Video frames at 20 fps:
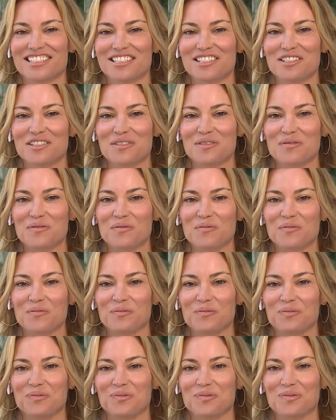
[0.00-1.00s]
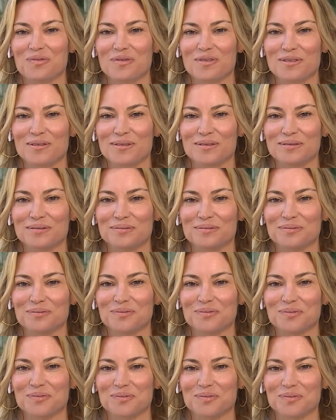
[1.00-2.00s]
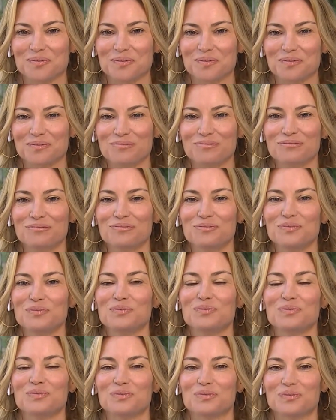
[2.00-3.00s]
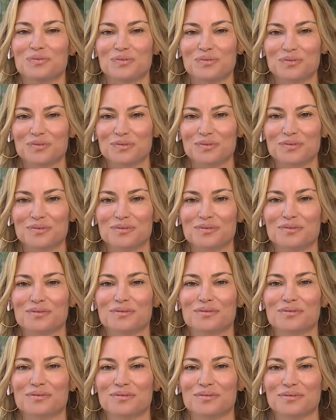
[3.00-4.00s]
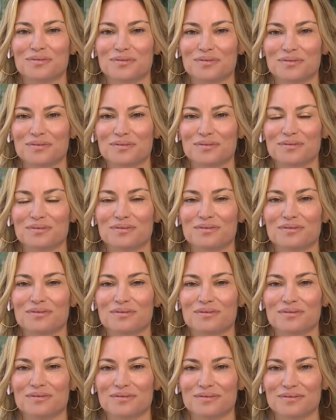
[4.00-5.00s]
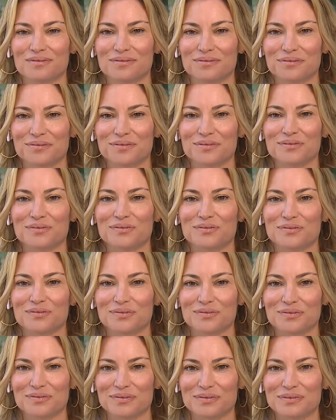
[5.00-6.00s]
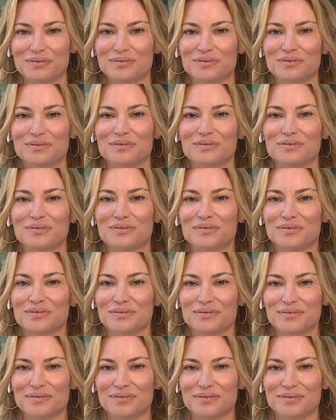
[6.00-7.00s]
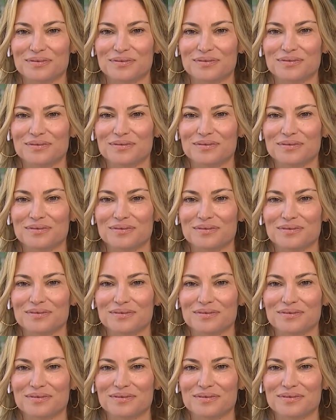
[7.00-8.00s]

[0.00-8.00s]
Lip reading: (silent)